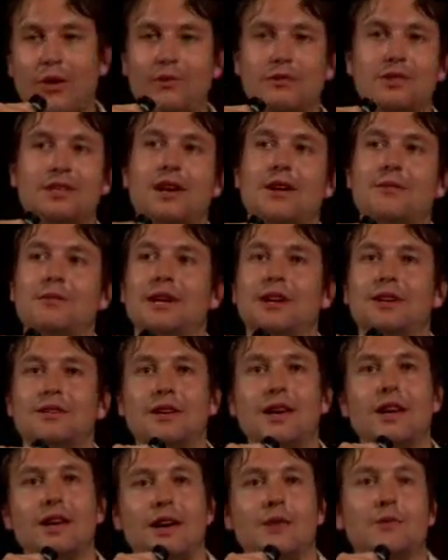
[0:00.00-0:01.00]
who was coming
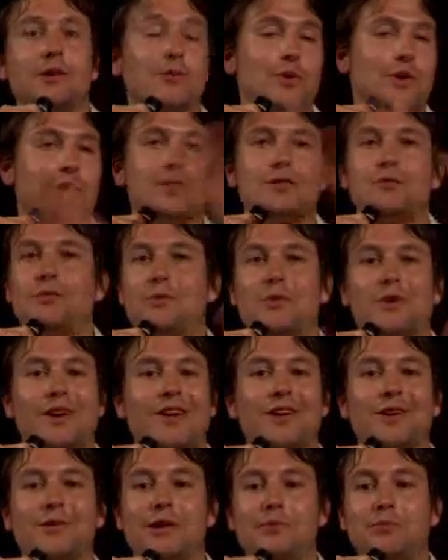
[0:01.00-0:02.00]
with us when we were
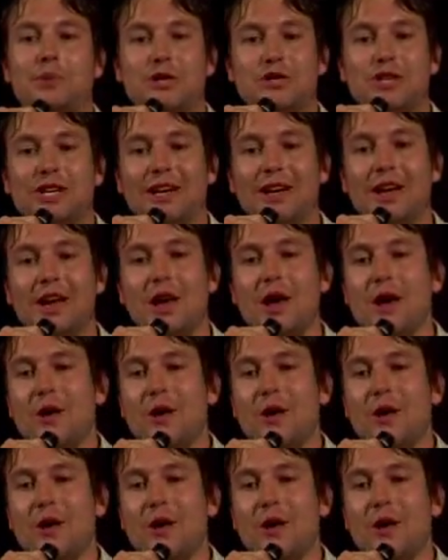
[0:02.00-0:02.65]
going around pitching it.